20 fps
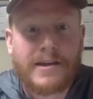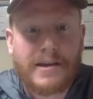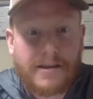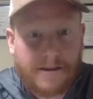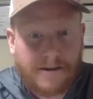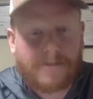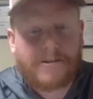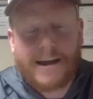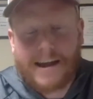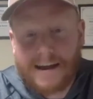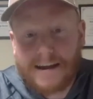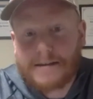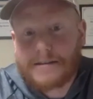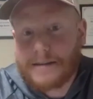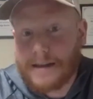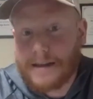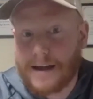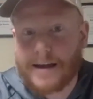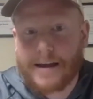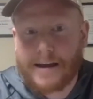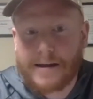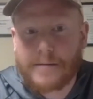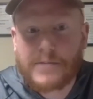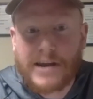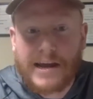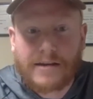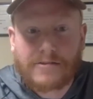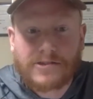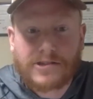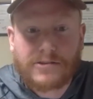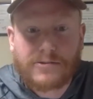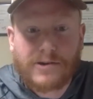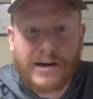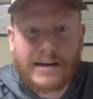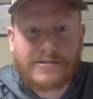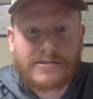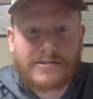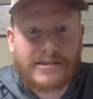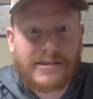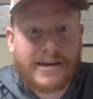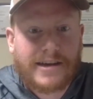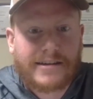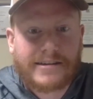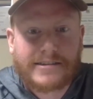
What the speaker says: you know, hey, I am down two rounds to none.